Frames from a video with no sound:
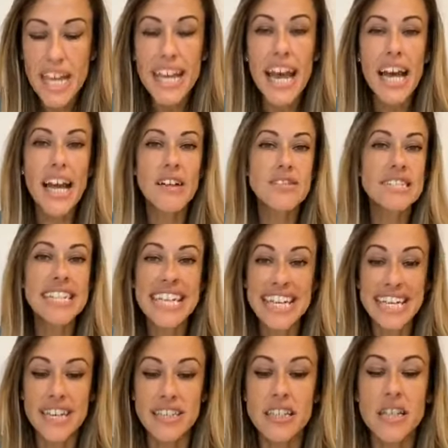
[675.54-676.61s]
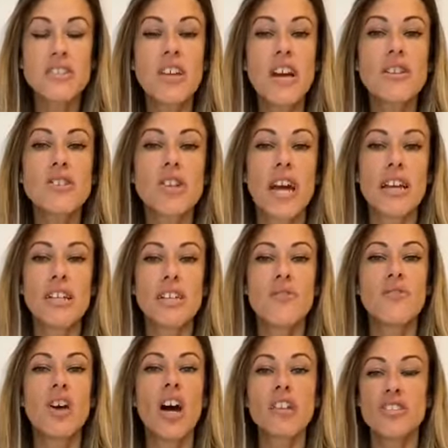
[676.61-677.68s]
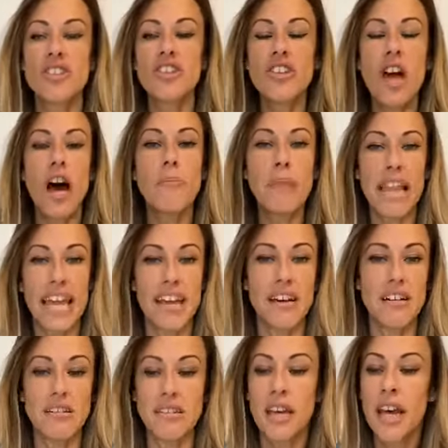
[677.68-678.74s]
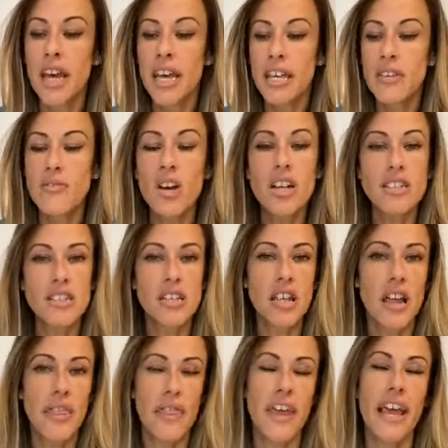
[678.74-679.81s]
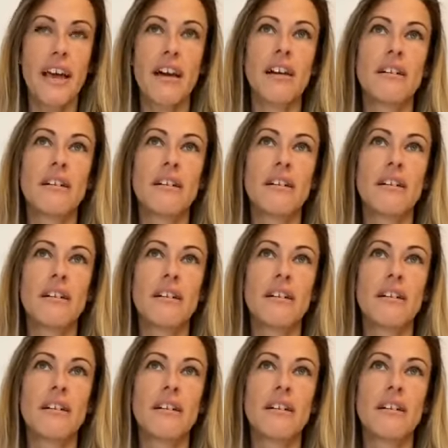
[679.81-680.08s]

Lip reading: I guarantee you. So don't try, you've got to not play God. You've got to not think,